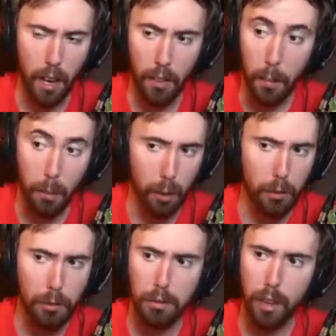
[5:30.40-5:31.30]

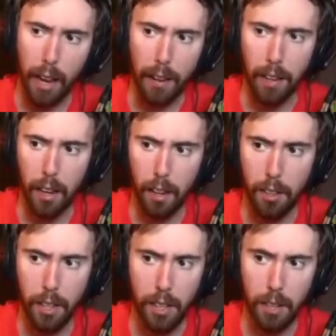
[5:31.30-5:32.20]
Blues and
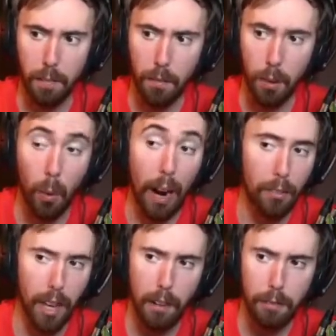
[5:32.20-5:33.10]
the WoW
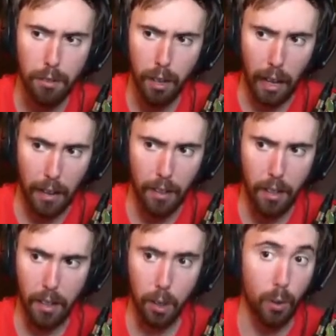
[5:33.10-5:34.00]
devs and
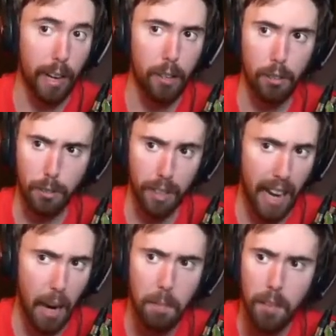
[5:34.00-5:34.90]
the creators of the
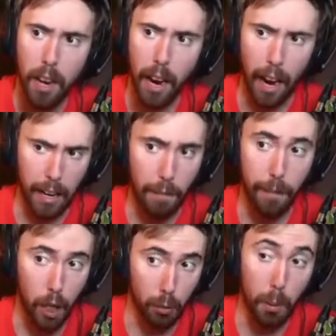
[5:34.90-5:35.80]
game. And I
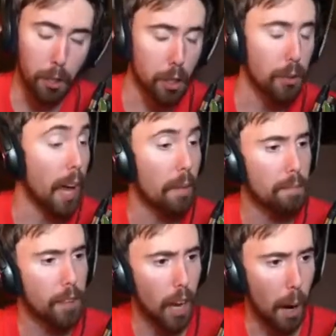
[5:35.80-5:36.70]
figured we would do that.
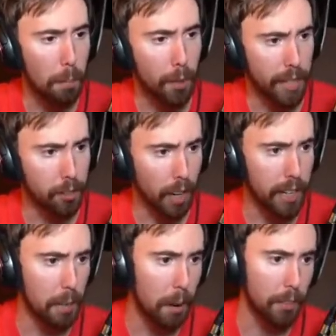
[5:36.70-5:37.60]
I'm pretty excited
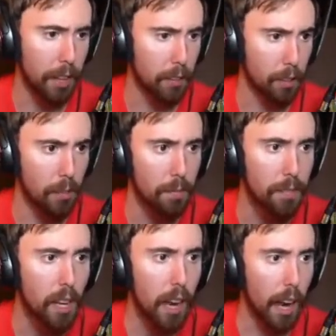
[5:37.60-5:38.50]
about that, too.
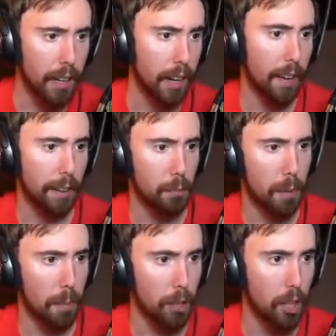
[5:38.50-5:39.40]
And that's pretty
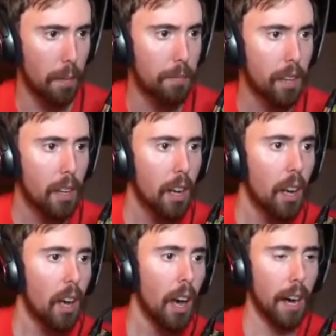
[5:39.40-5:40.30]
much it.
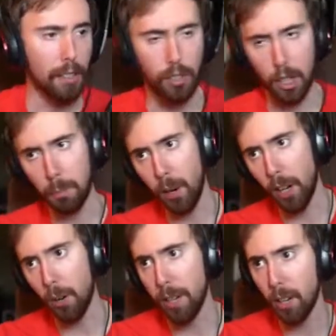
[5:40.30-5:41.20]

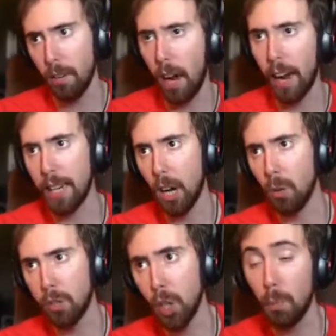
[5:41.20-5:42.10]
6.0 here. I had
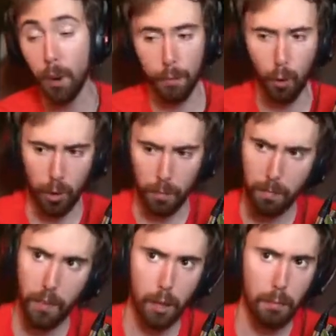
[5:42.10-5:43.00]
2.4.
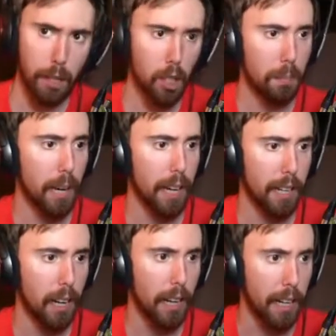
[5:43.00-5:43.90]
That was my
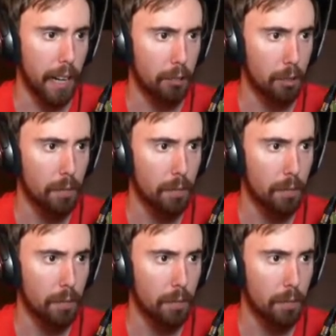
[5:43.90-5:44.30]
GPA in high school.